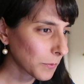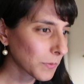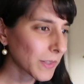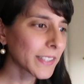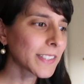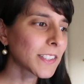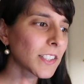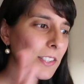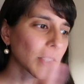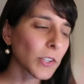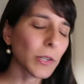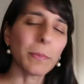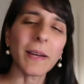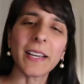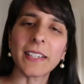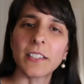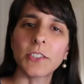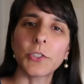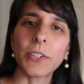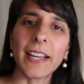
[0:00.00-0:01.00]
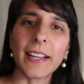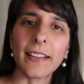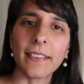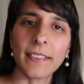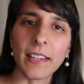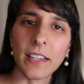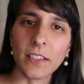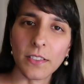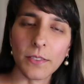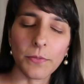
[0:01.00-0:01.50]
let's just go back to
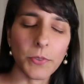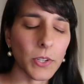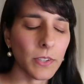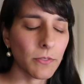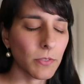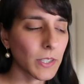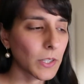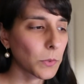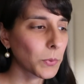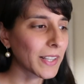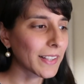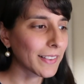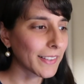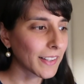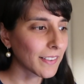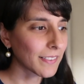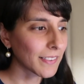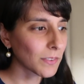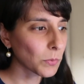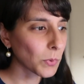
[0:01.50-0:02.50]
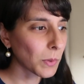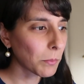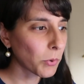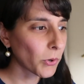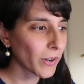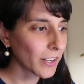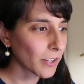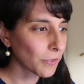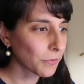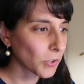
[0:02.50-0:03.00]
Dragon's Den just very, very quickly, because there's one
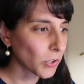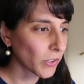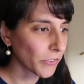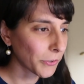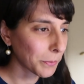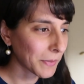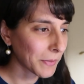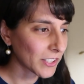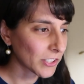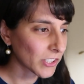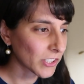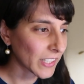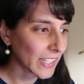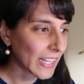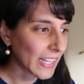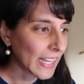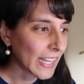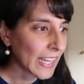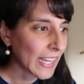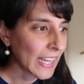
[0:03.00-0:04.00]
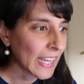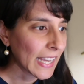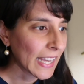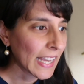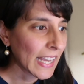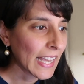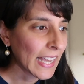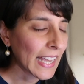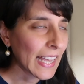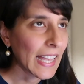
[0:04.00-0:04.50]
point I forgot to mention.
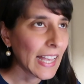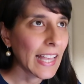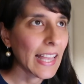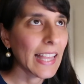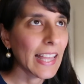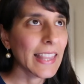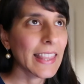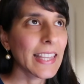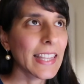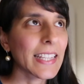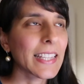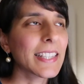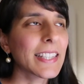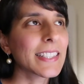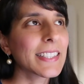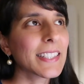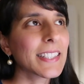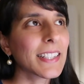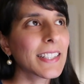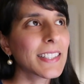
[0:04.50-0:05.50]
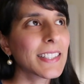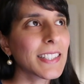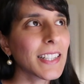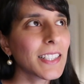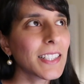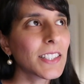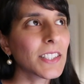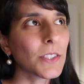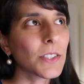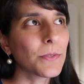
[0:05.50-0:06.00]
That the
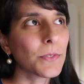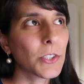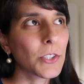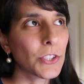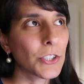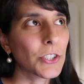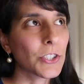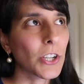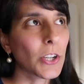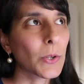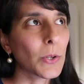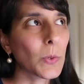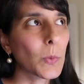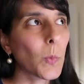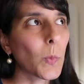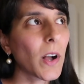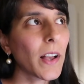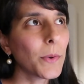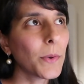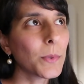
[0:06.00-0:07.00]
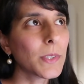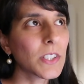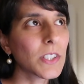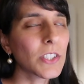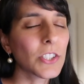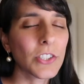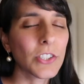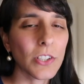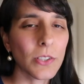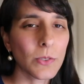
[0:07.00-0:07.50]
success of the show, why was
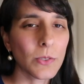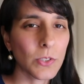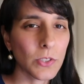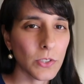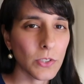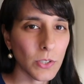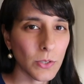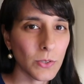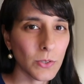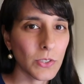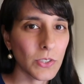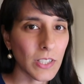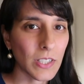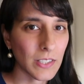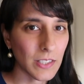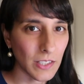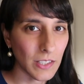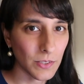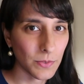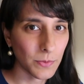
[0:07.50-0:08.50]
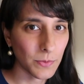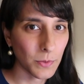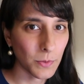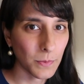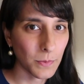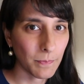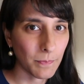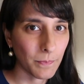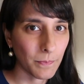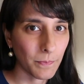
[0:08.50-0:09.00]
the show so
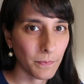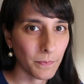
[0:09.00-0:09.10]
successful?